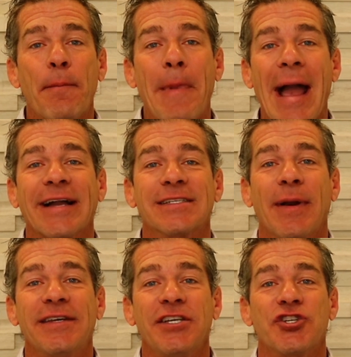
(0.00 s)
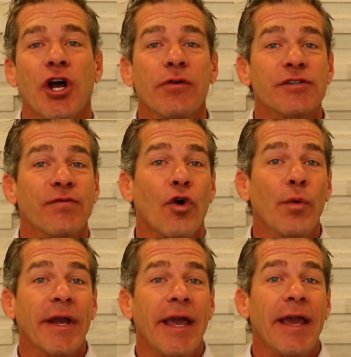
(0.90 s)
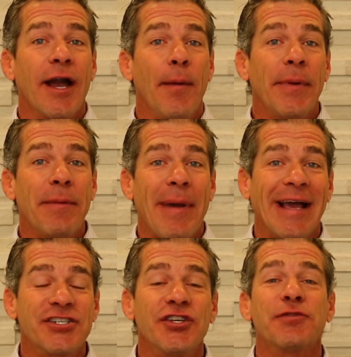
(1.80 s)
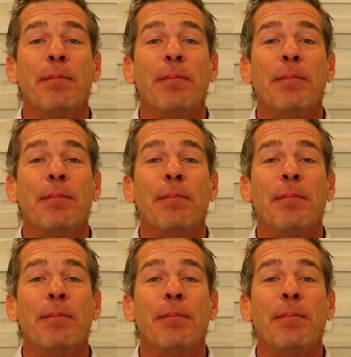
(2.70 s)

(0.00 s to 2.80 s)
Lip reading: maximize each other's 401k company matches